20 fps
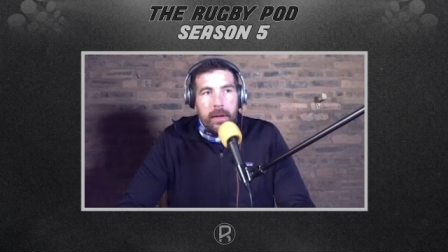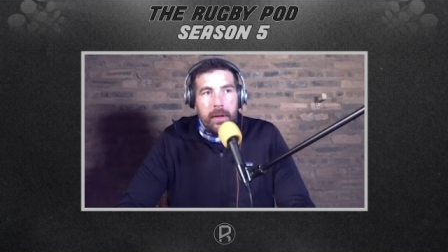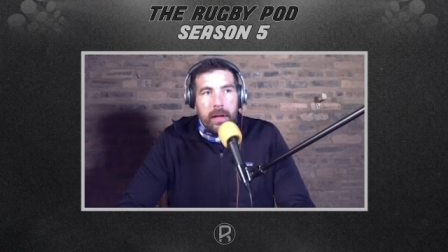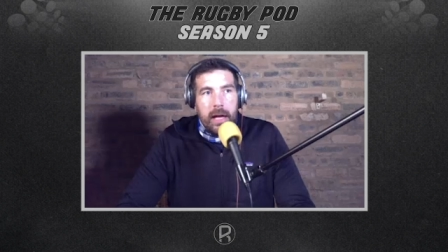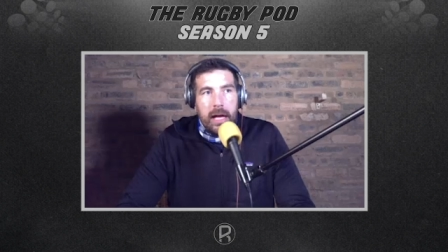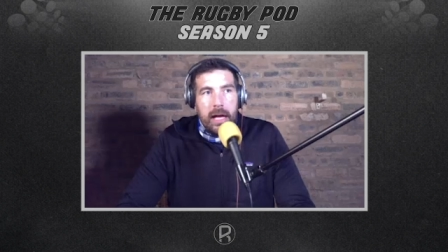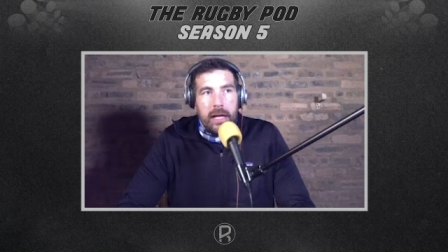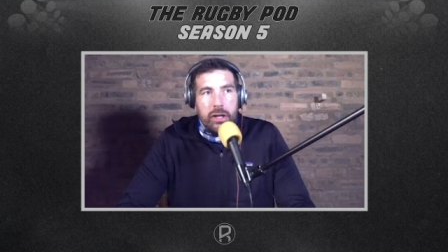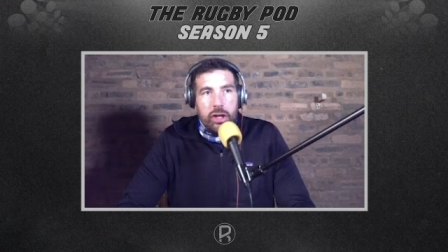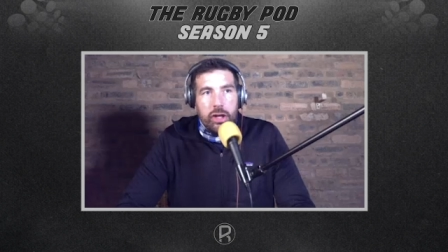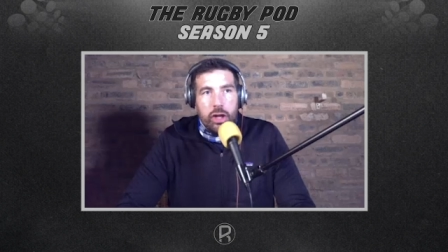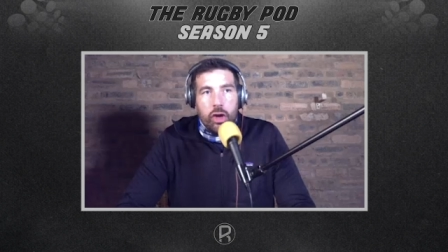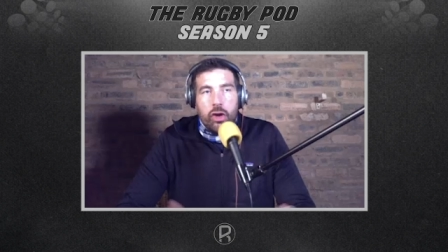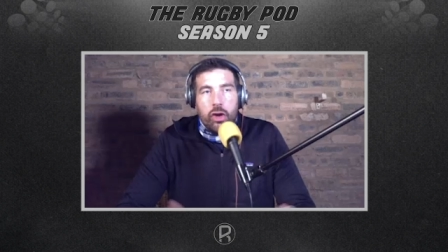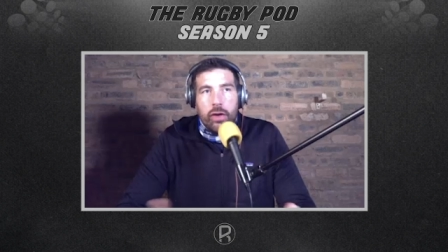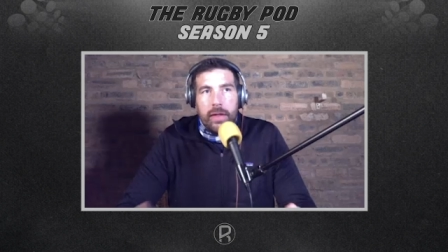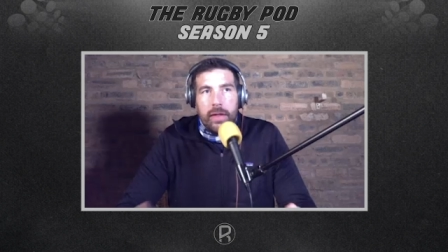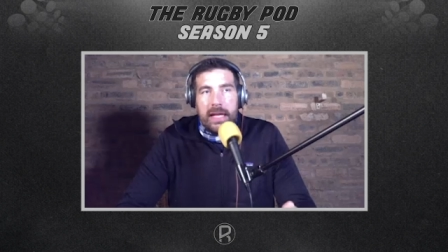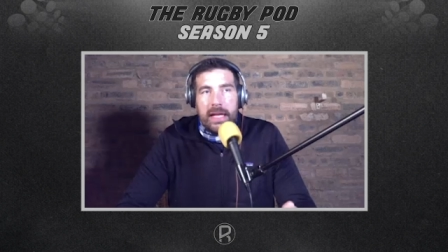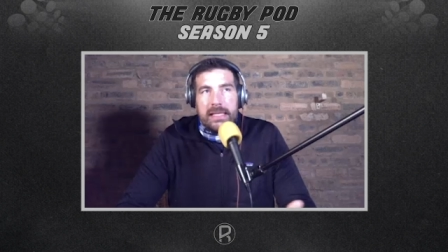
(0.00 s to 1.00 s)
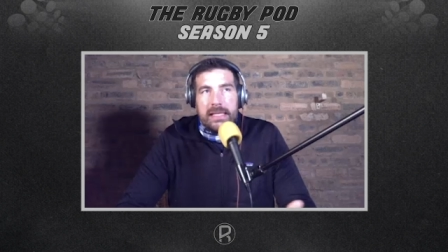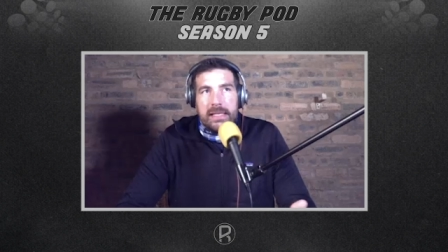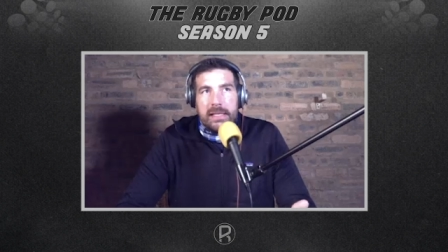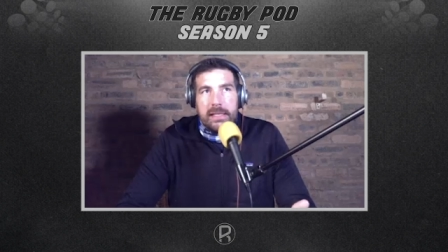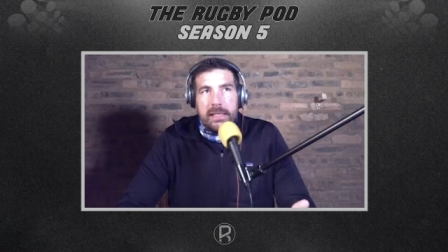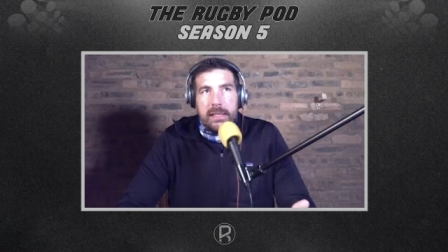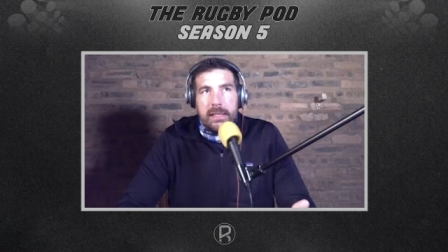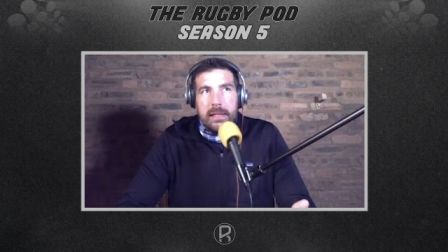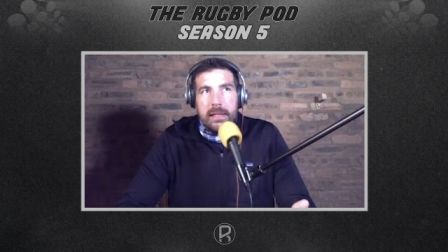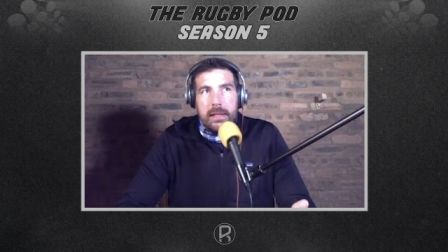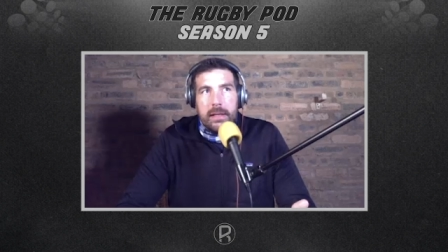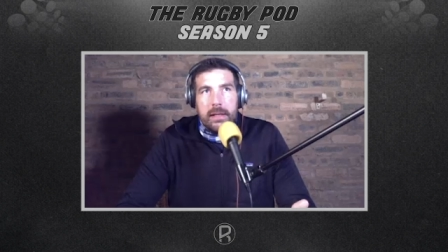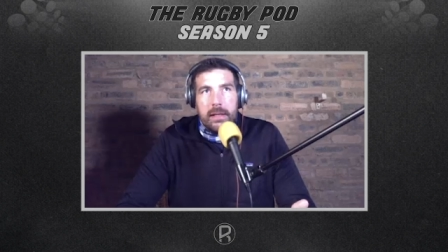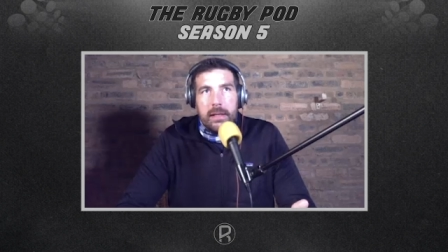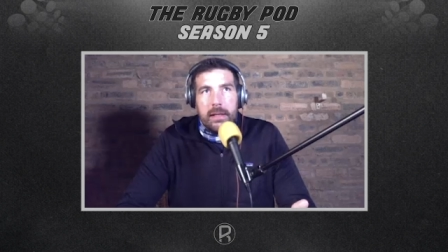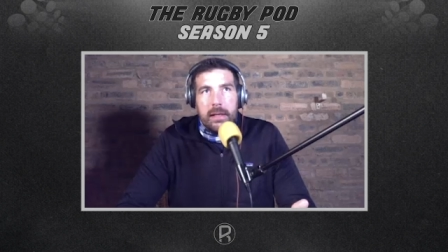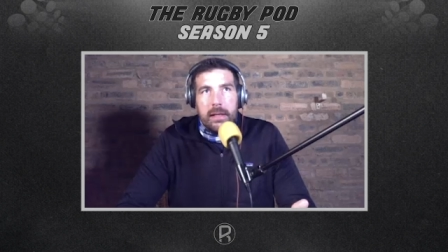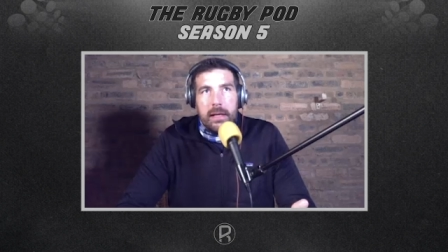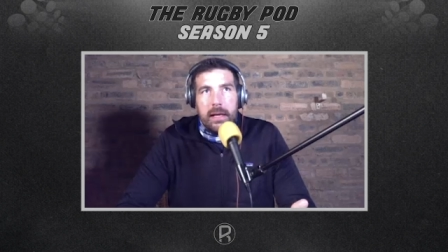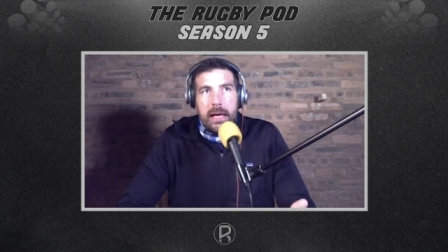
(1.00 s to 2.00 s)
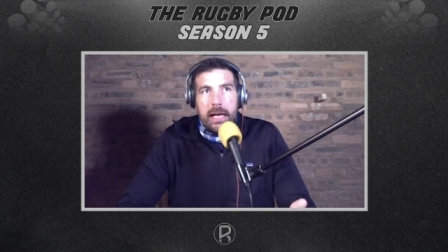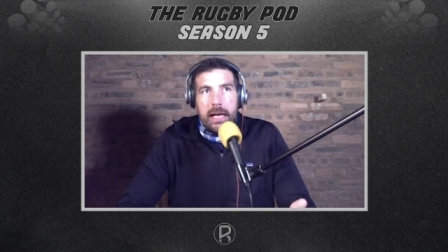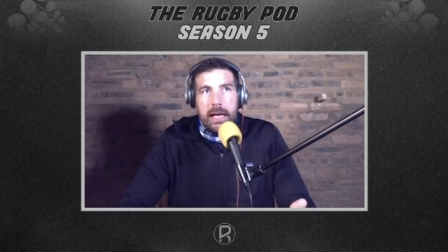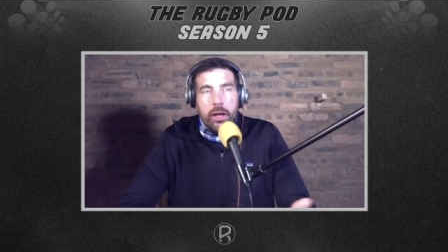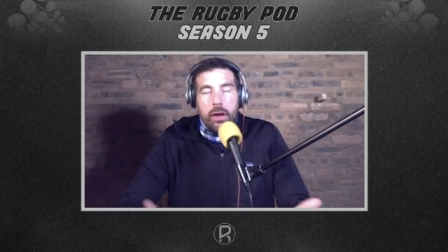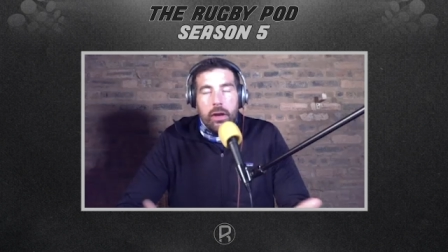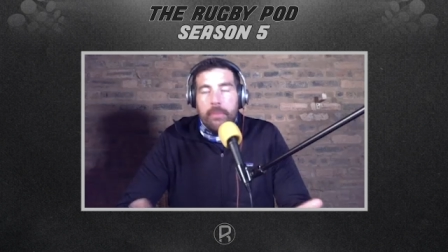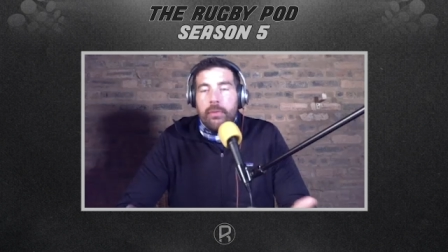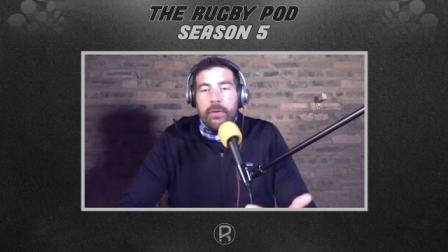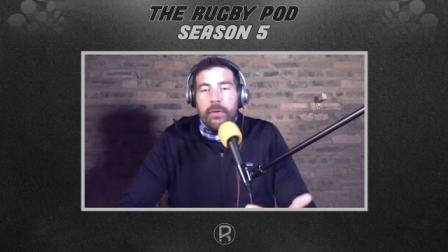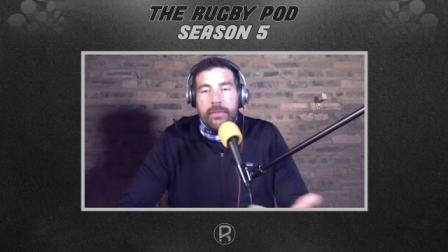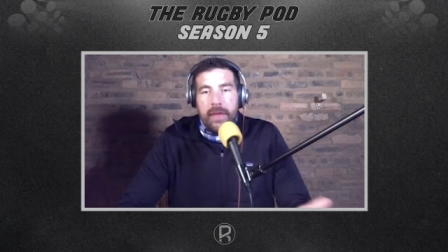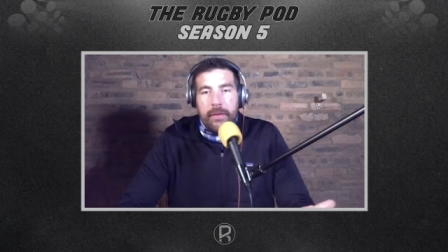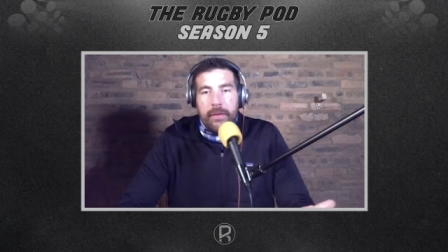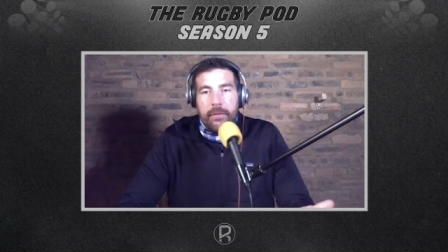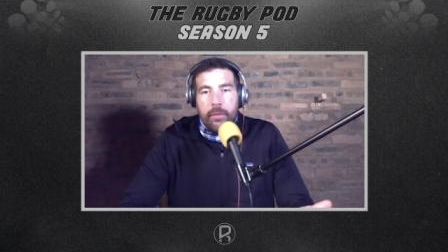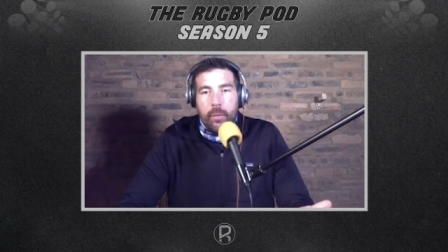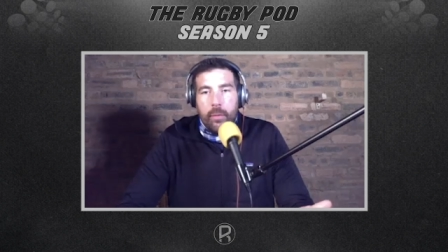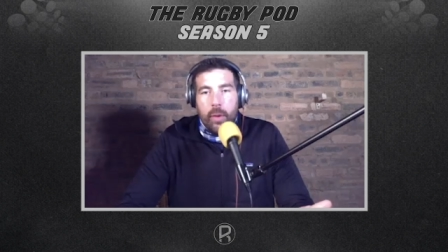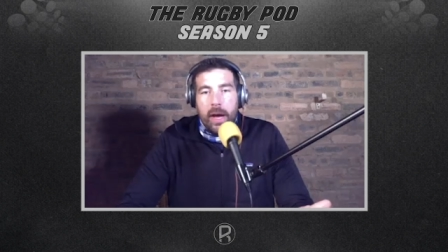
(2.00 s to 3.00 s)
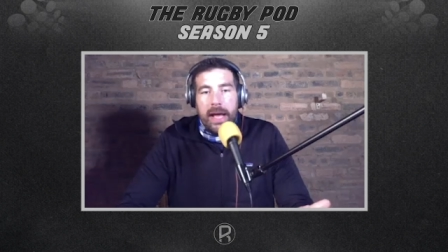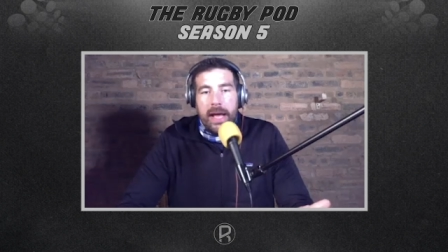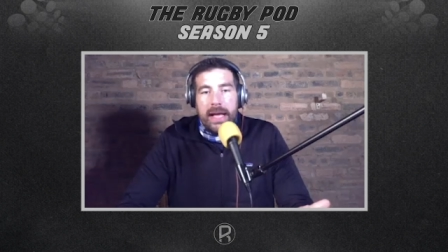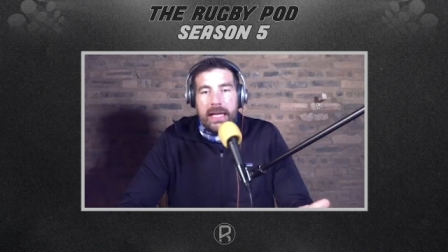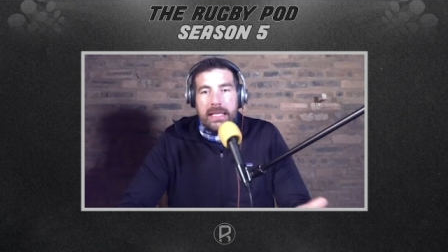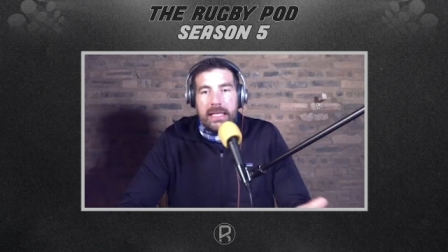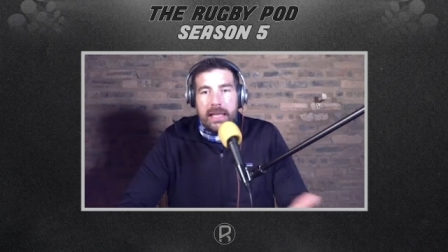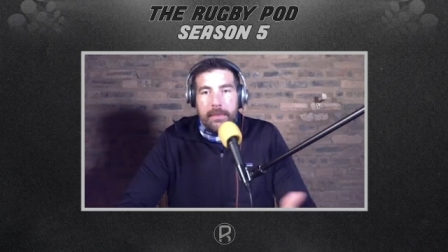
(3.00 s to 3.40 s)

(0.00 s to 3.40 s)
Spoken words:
you look at this in a number of different ways,